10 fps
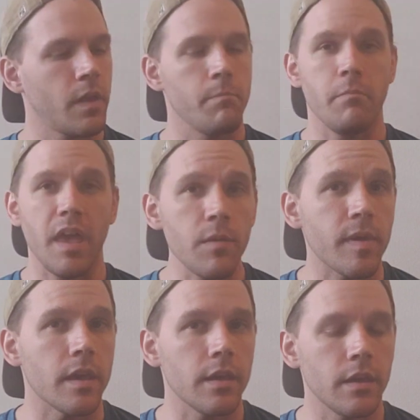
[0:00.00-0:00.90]

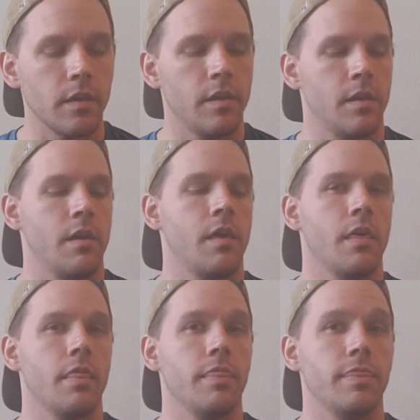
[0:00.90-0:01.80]
maybe
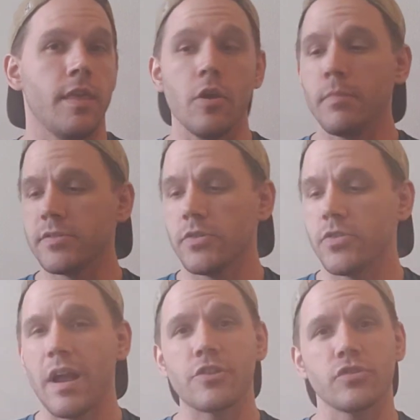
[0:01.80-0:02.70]
their muscles
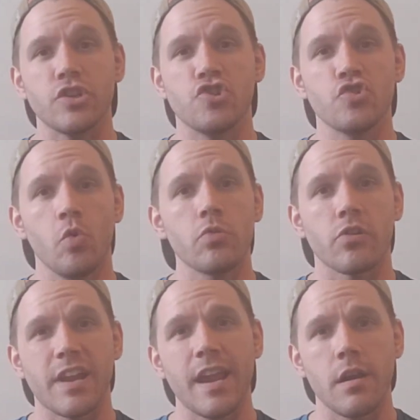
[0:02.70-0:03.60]
are actually
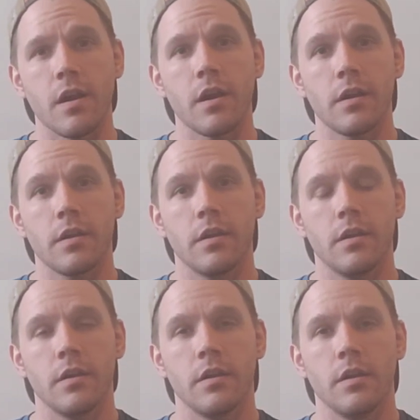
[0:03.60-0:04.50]
shorter here
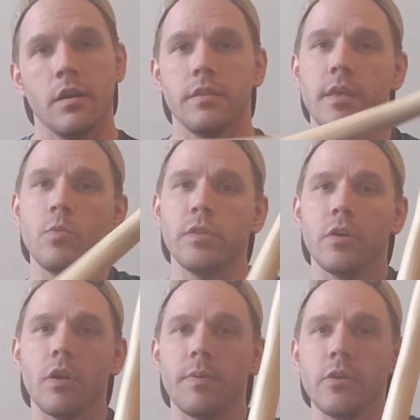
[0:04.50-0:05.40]
than when
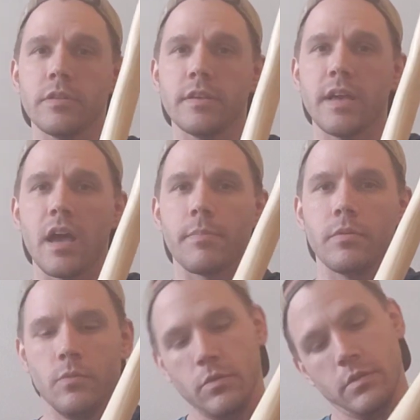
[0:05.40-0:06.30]
they're up here at the top.
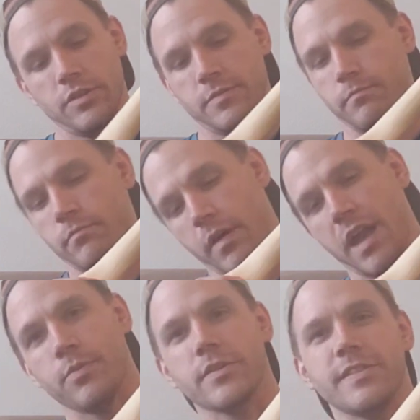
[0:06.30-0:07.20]
Well, I just
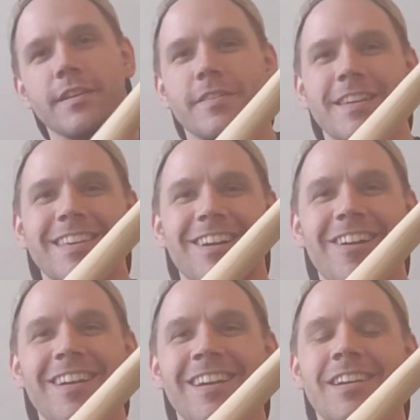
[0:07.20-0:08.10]
hyperextended the knee there,
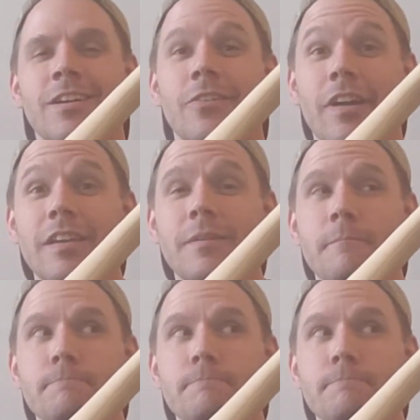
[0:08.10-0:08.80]
right?